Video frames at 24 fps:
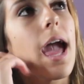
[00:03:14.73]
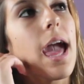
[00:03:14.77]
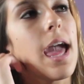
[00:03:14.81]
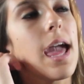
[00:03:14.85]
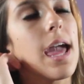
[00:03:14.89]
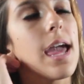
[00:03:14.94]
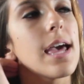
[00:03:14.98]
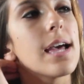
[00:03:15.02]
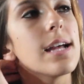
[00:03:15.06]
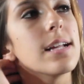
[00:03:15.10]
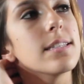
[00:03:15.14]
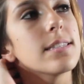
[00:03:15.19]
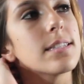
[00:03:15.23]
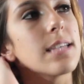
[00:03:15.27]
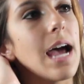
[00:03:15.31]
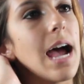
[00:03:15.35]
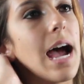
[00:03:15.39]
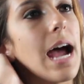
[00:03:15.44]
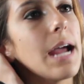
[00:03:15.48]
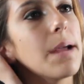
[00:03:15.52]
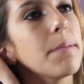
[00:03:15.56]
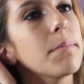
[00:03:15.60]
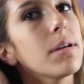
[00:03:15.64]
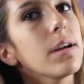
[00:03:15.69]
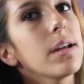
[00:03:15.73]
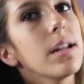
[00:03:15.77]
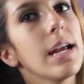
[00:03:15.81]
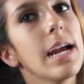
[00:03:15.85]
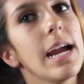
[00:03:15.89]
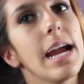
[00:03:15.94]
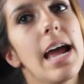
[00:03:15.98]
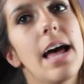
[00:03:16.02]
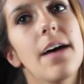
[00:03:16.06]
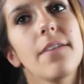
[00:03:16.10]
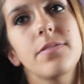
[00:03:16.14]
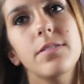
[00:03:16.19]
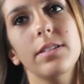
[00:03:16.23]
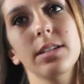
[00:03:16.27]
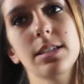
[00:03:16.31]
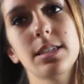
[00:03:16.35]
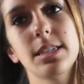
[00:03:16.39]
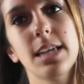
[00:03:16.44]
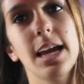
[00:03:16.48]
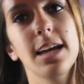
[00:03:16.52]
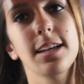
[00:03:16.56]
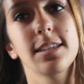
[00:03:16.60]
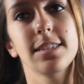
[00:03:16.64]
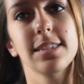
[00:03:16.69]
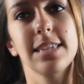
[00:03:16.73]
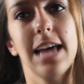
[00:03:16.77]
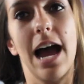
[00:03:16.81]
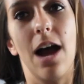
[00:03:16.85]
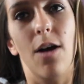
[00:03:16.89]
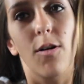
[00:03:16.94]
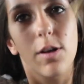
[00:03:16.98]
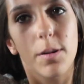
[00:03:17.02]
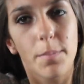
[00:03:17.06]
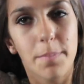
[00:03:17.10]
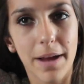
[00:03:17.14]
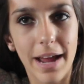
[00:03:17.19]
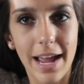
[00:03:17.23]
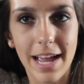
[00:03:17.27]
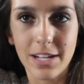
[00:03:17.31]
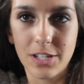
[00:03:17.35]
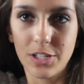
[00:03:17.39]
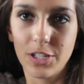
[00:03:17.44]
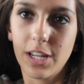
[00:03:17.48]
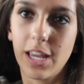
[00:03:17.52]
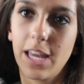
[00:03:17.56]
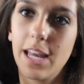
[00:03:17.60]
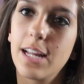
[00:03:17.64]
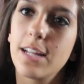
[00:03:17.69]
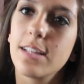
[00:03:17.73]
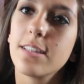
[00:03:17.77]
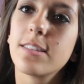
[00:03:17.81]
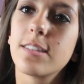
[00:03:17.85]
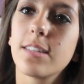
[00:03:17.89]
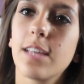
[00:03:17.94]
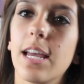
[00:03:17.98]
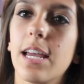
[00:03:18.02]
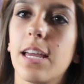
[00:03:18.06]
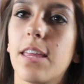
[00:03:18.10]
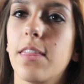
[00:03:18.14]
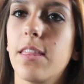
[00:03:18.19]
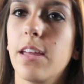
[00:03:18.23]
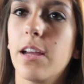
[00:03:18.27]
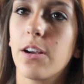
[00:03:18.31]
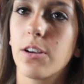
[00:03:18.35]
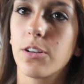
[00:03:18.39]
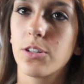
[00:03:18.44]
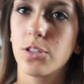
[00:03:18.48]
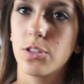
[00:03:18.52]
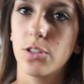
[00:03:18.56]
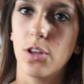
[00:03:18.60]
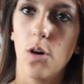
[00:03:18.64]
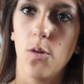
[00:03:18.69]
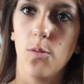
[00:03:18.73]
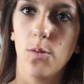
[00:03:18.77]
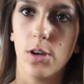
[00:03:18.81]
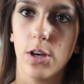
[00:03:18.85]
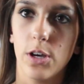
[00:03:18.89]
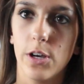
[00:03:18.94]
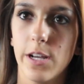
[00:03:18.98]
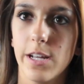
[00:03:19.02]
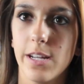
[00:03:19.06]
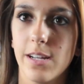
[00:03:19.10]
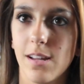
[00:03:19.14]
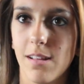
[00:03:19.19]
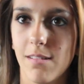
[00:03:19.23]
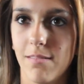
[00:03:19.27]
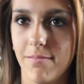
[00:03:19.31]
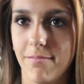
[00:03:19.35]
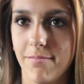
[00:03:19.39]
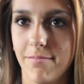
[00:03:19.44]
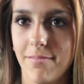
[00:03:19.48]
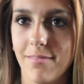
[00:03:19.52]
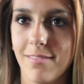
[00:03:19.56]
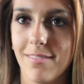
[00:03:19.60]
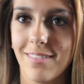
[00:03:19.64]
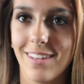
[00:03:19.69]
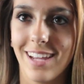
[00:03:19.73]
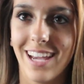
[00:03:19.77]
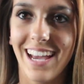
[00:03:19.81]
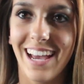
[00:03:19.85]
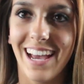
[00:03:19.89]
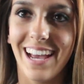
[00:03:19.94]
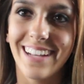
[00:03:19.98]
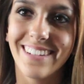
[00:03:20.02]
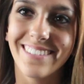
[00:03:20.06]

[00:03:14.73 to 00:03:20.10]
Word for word: And I'm going to have to say Sour Patch Kids, like they're so good yeah.